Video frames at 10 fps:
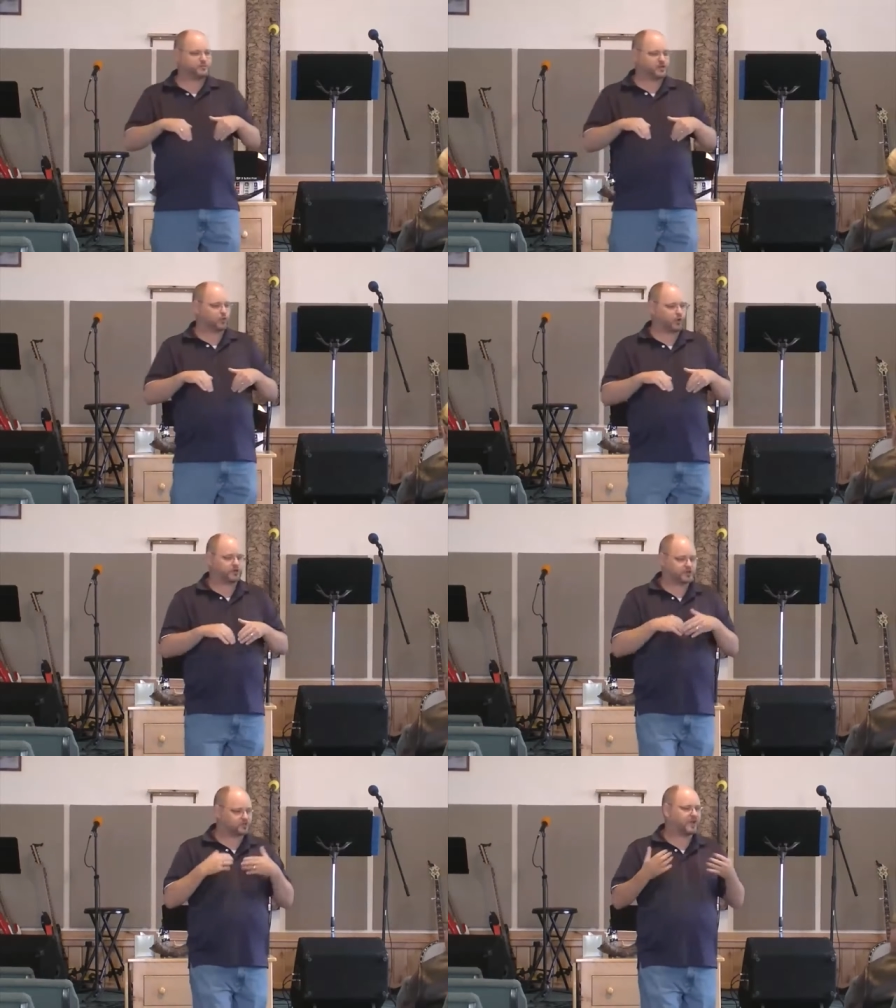deep in the
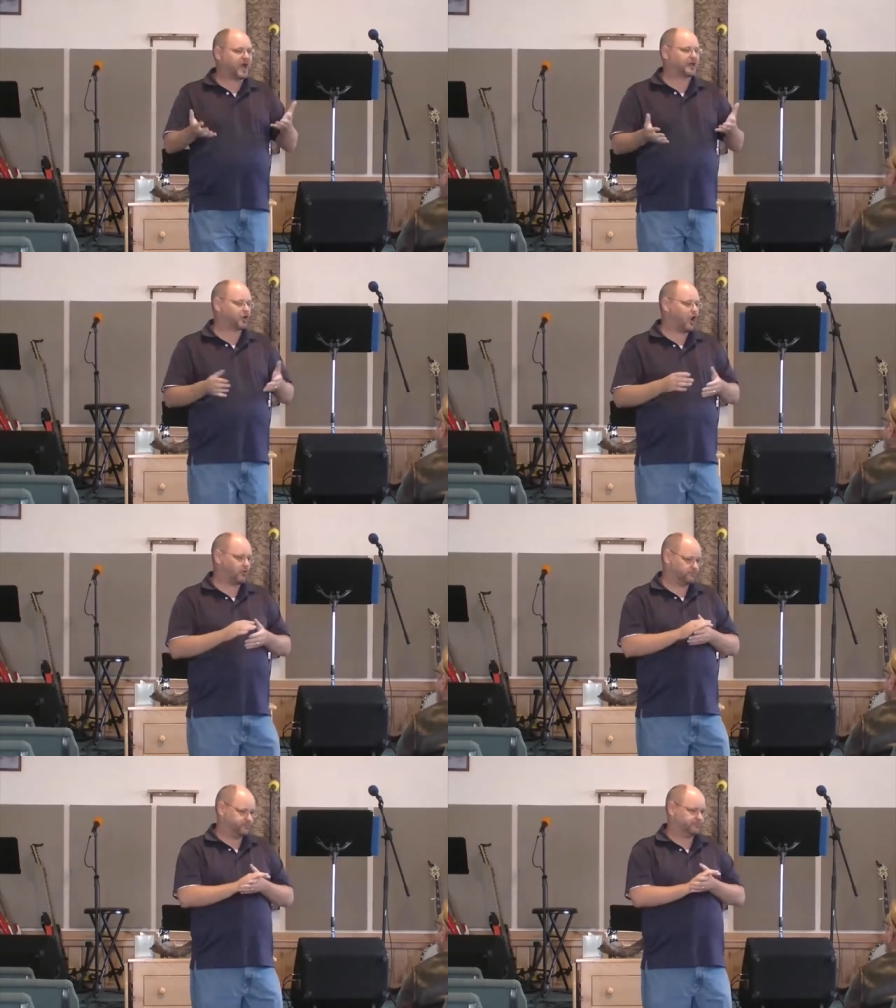Word that you got it
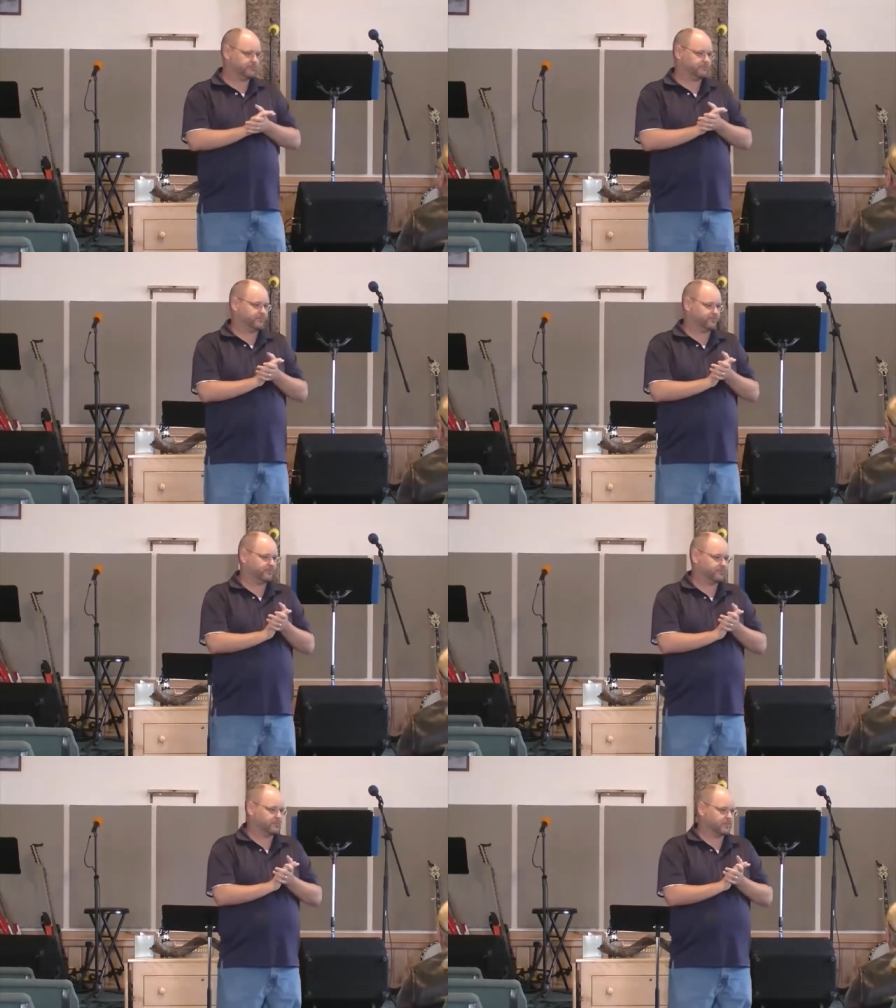all.
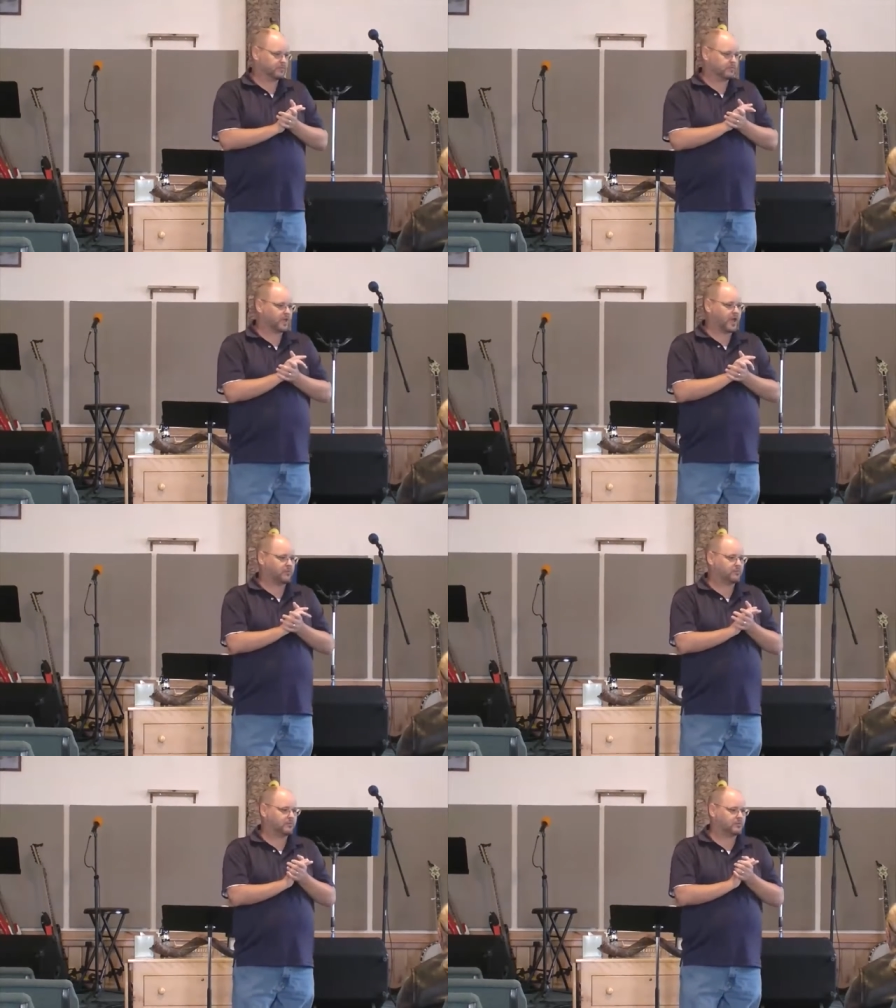
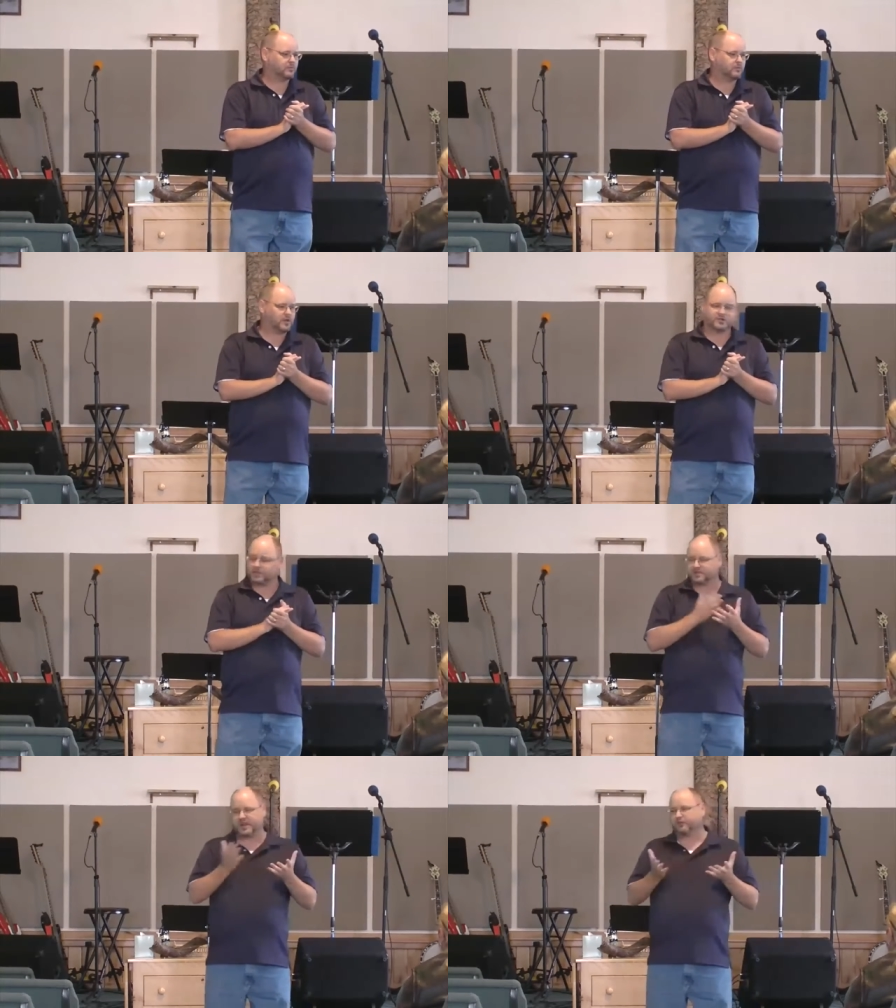Okay? It's,
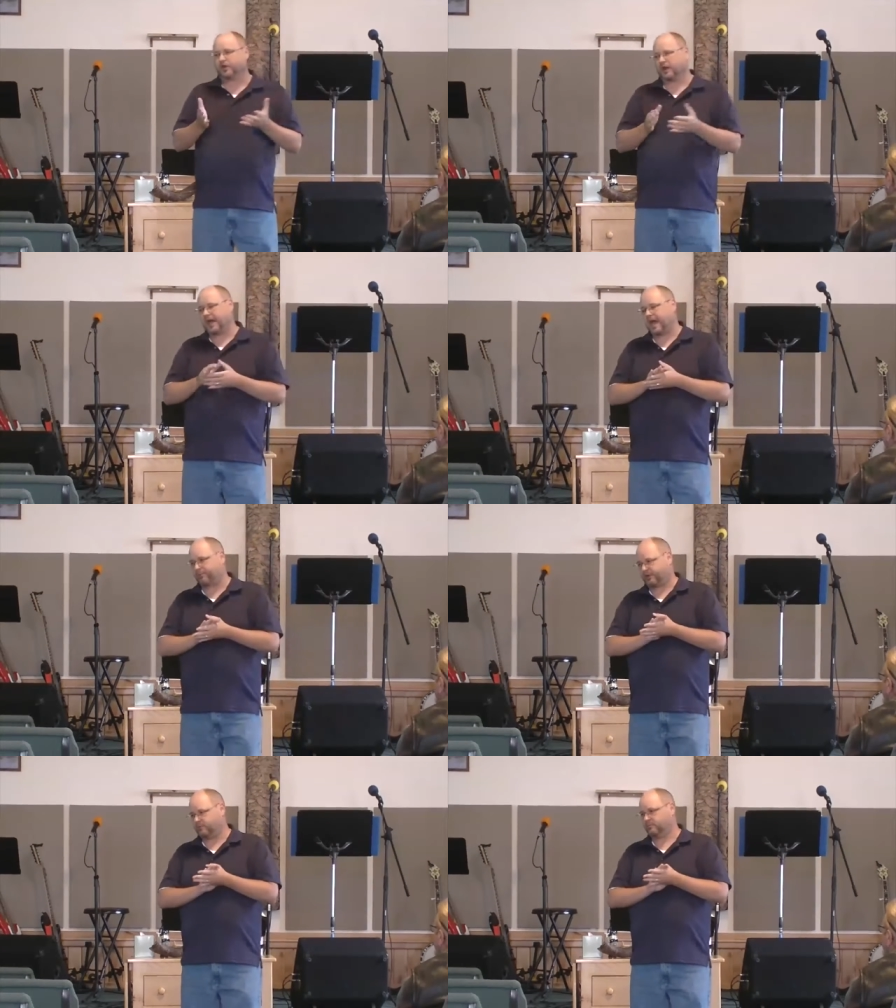it's never going to
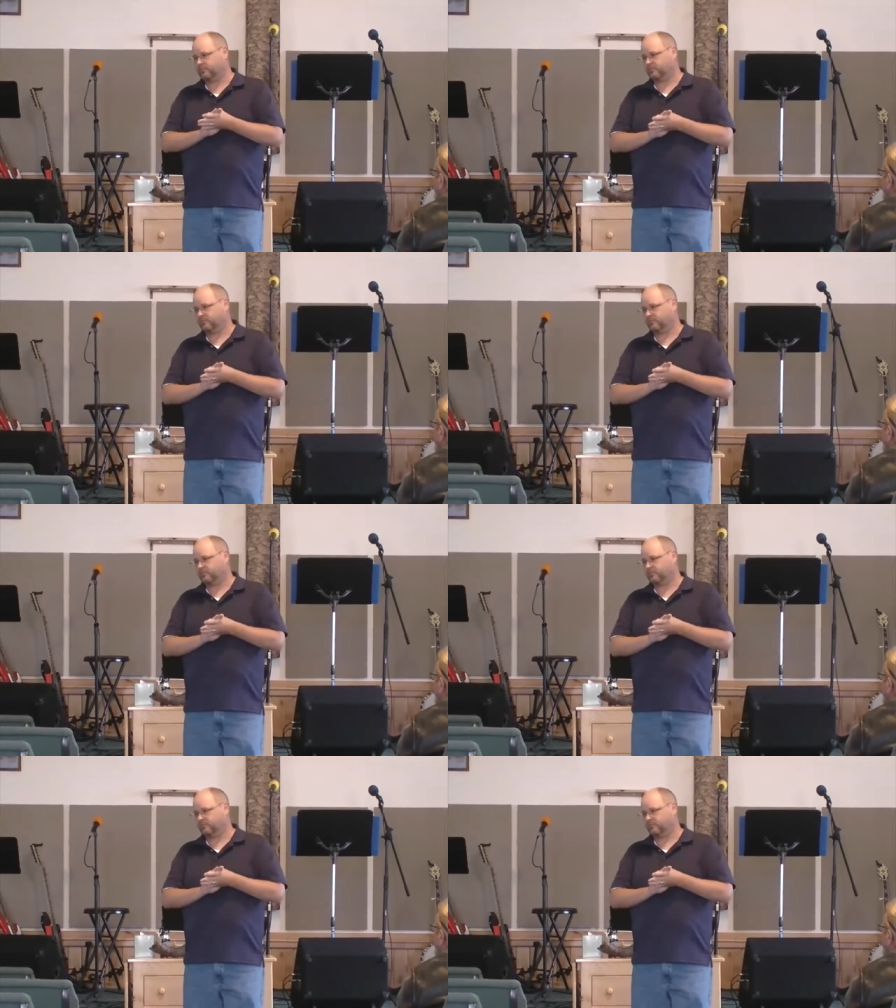happen.